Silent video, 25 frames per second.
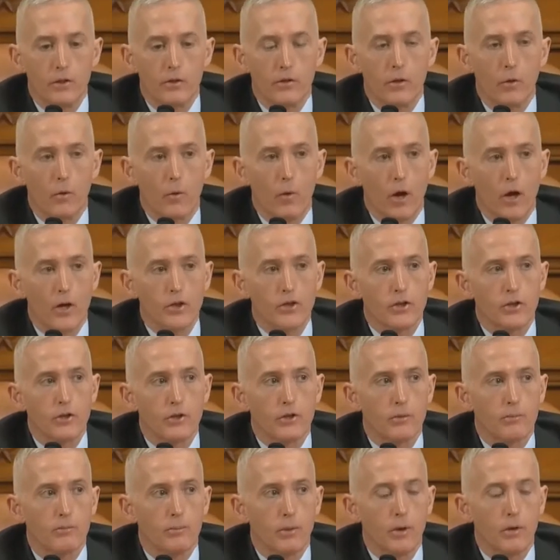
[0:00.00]
the
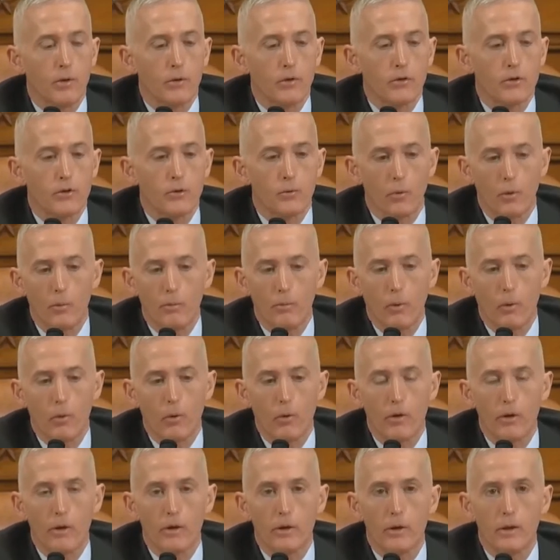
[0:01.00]
Washington Post
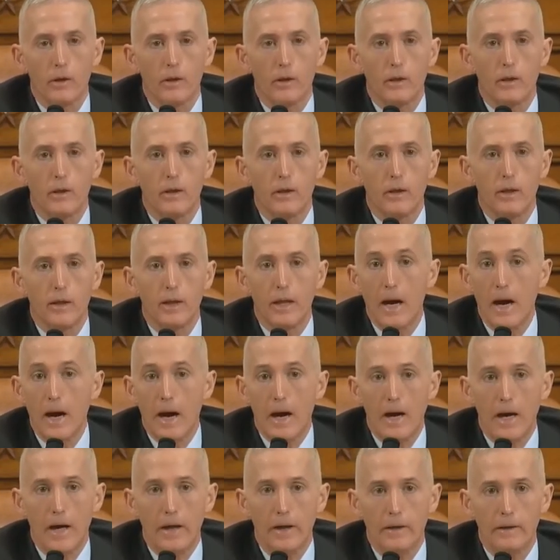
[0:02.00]
reported
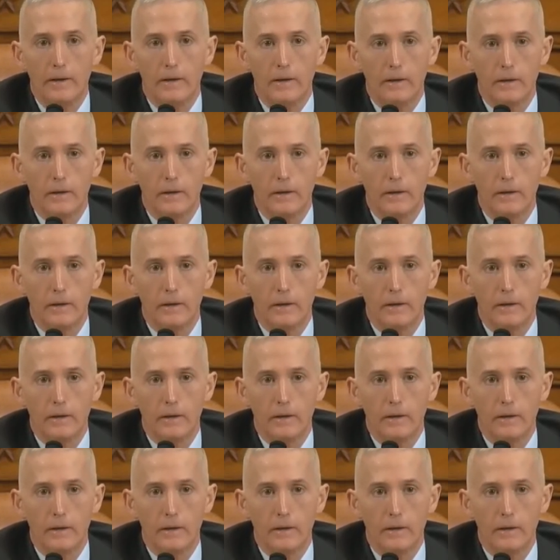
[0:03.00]
nine